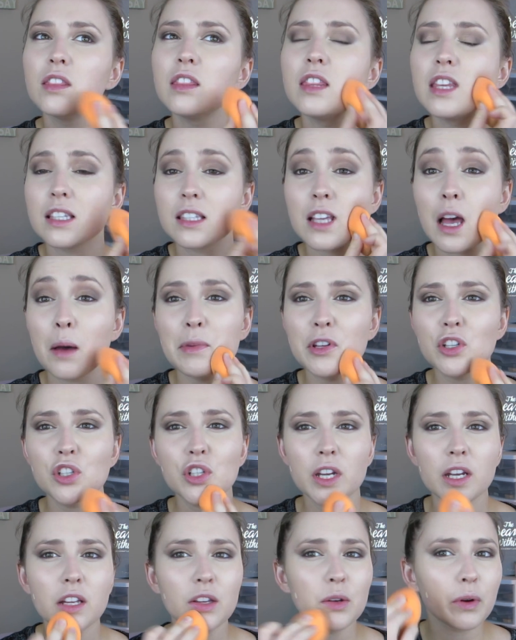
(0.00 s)
this coming
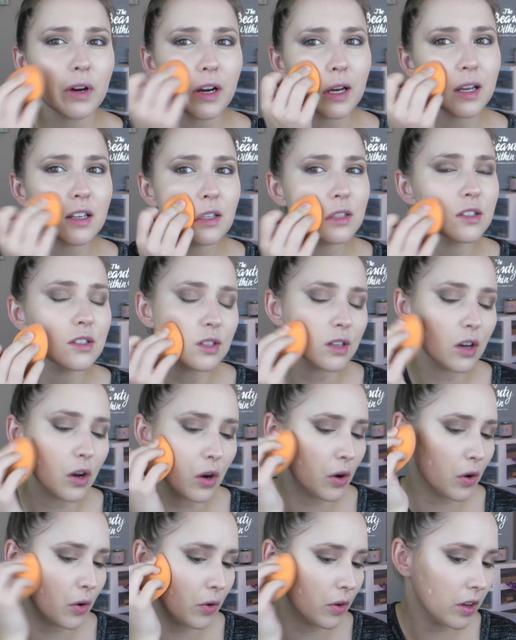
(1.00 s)
January,
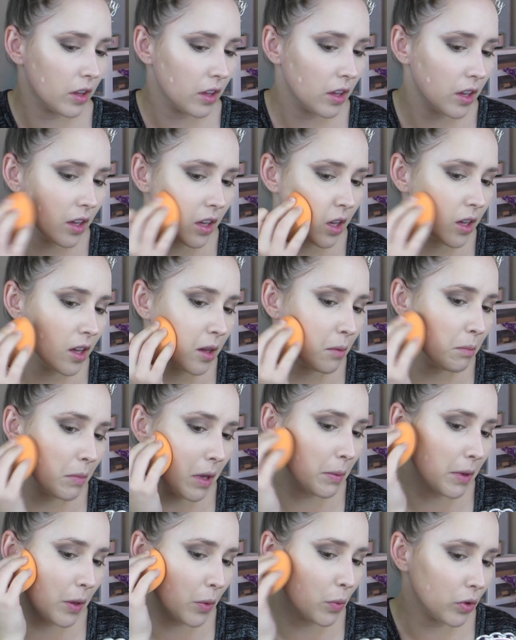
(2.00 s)
so
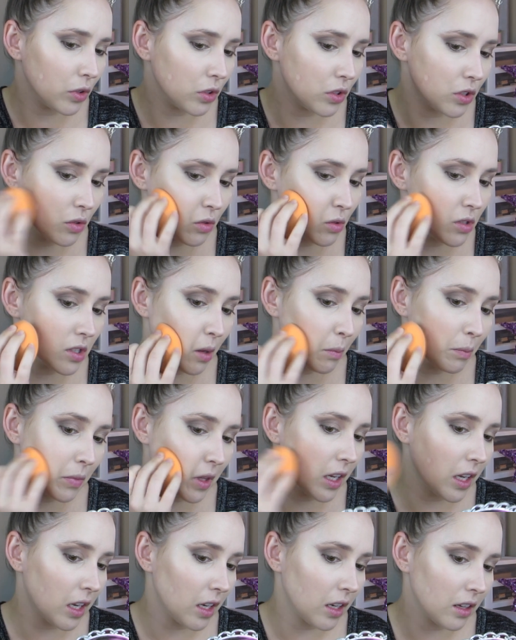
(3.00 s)
maybe we'll do
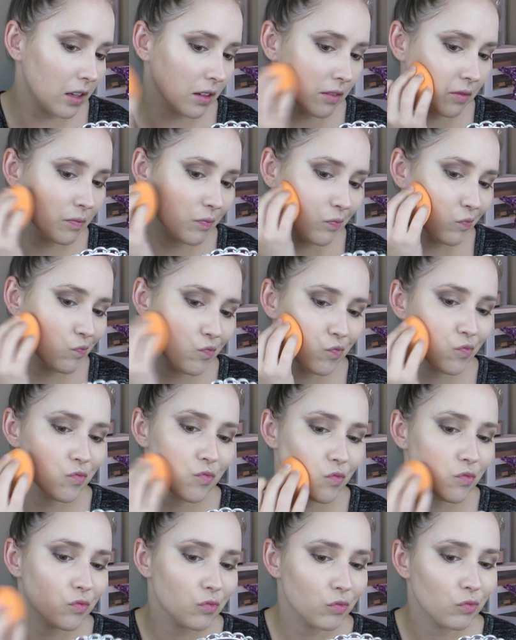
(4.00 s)
something
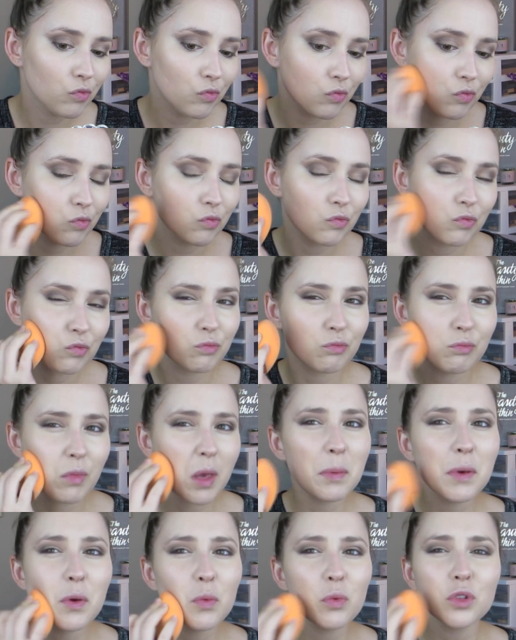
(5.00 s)

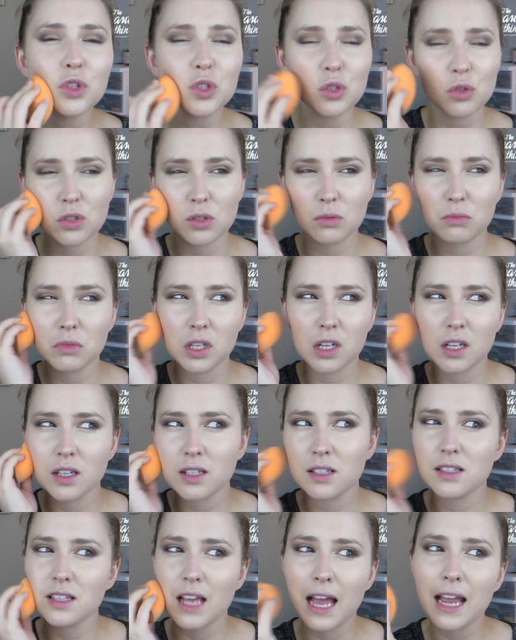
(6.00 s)

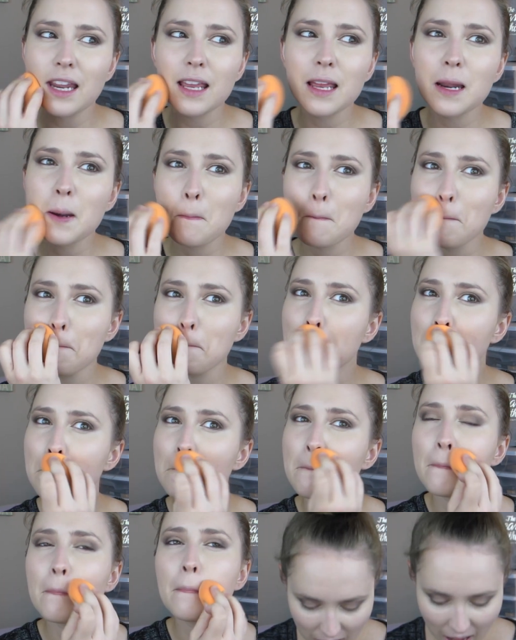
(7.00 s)
exciting.
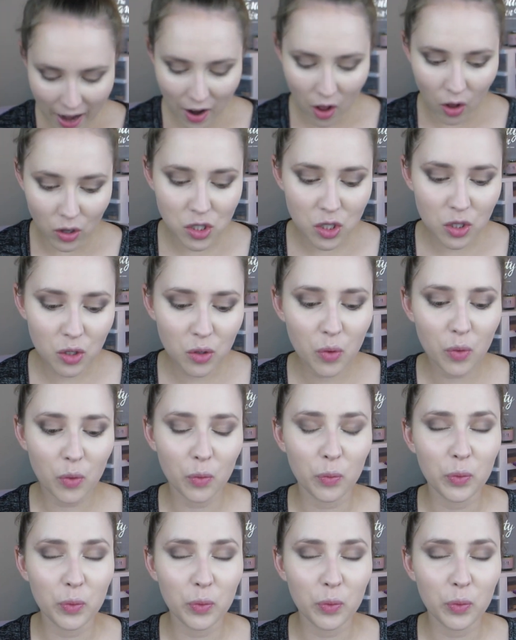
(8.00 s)
I also